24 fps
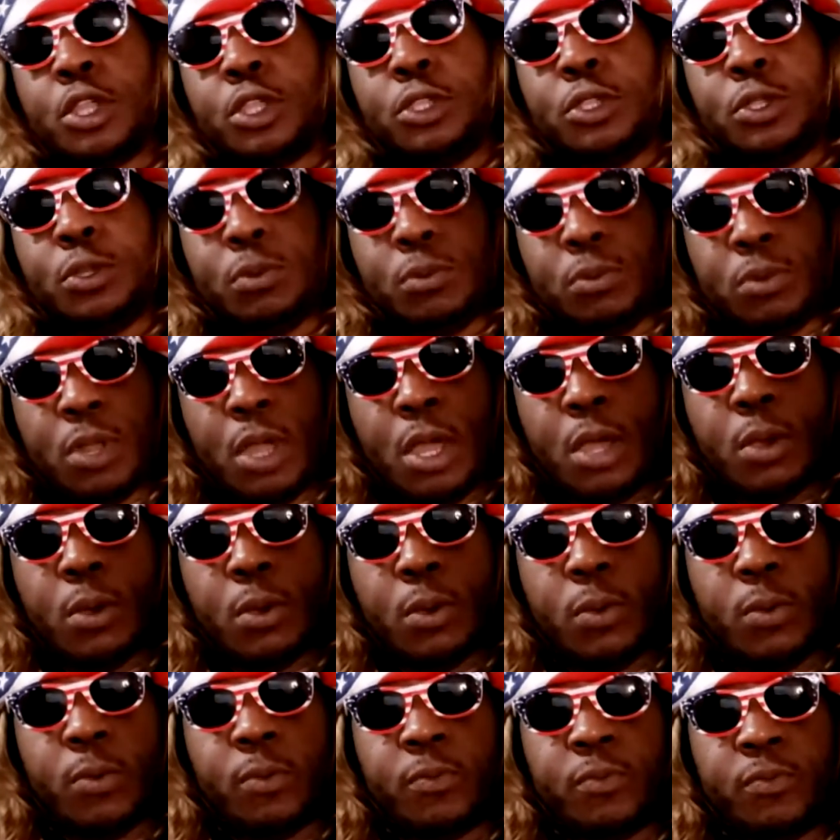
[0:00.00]
you'll
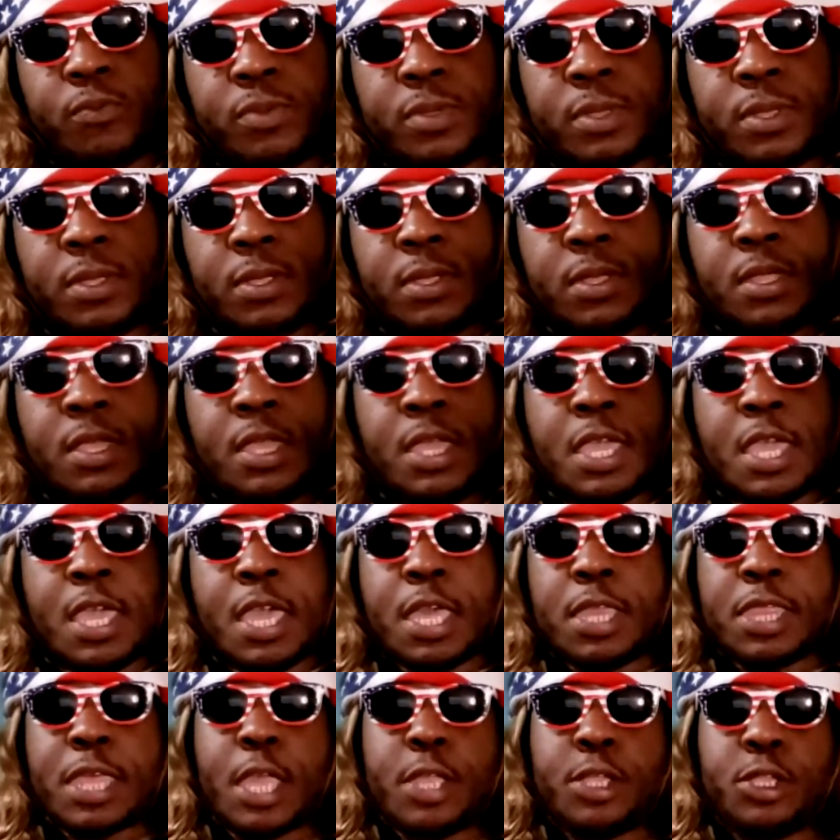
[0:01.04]
know
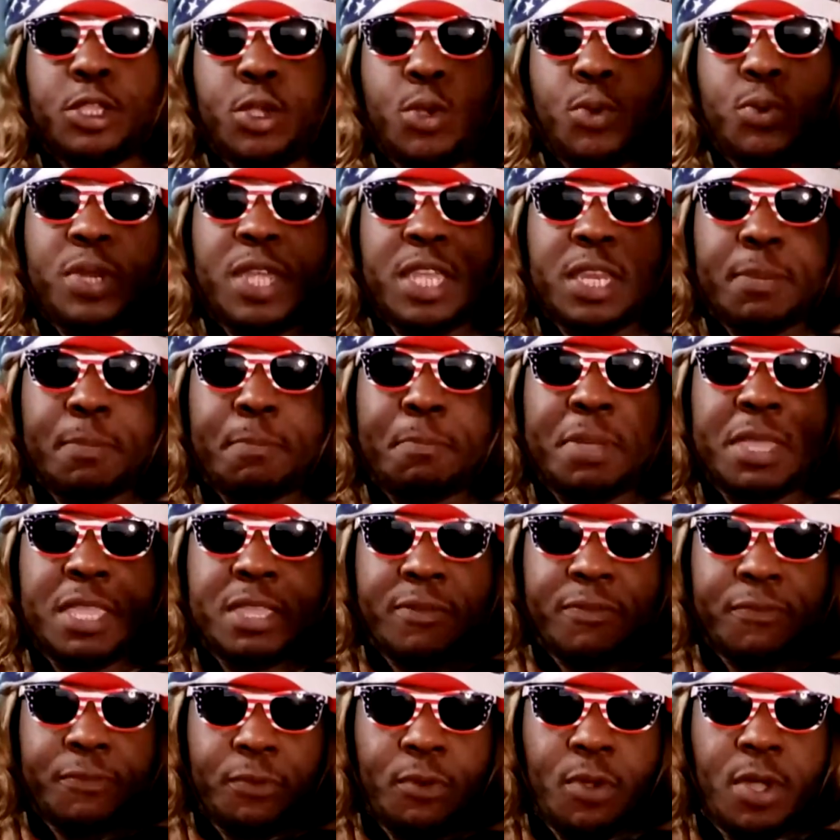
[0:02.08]
that you need to be
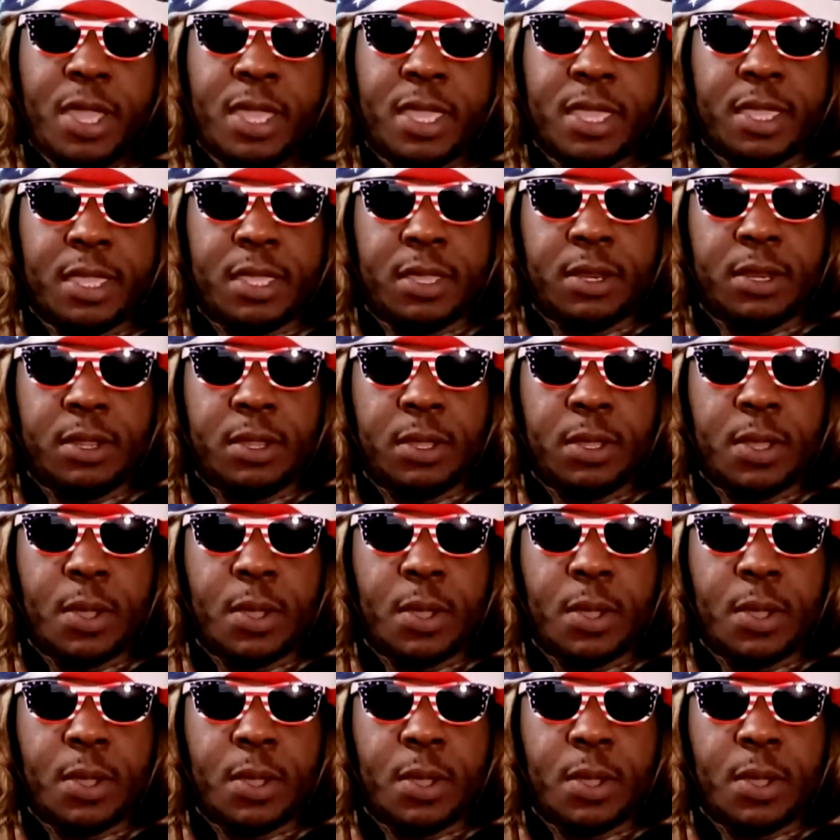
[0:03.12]
afraid.